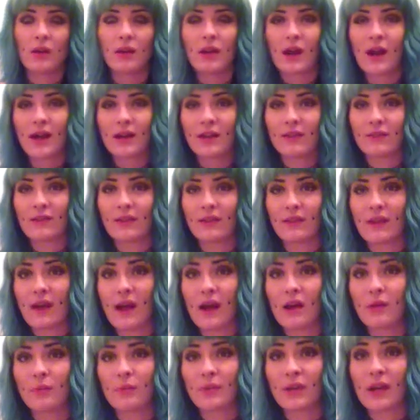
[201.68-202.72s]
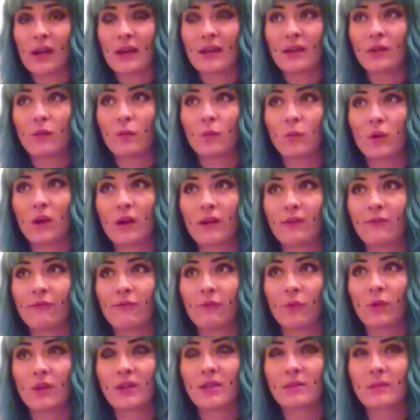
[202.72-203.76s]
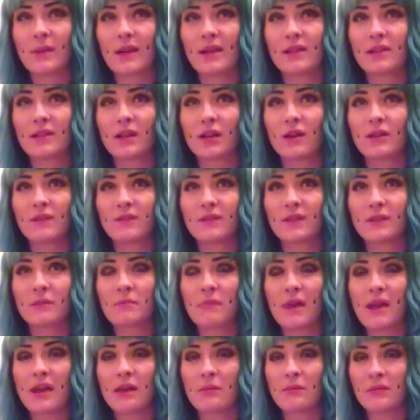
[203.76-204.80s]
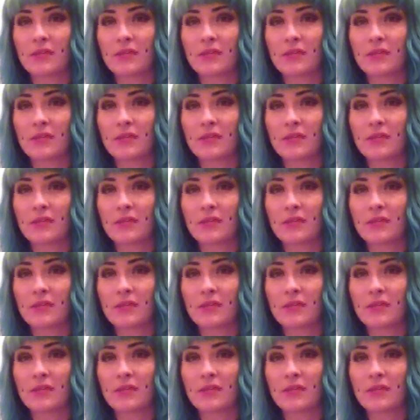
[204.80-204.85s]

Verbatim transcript: not even that, but I didn't want to force myself to make